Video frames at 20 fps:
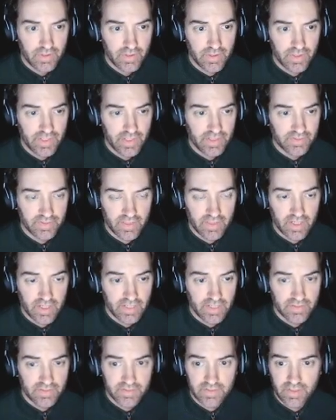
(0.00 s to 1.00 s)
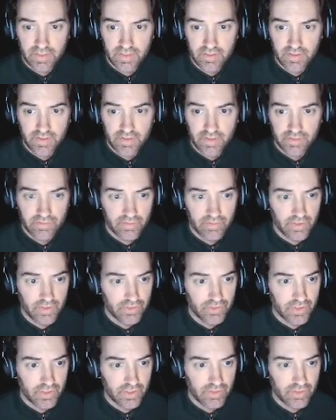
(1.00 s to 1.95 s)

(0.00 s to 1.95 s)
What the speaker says: It is constant in this version.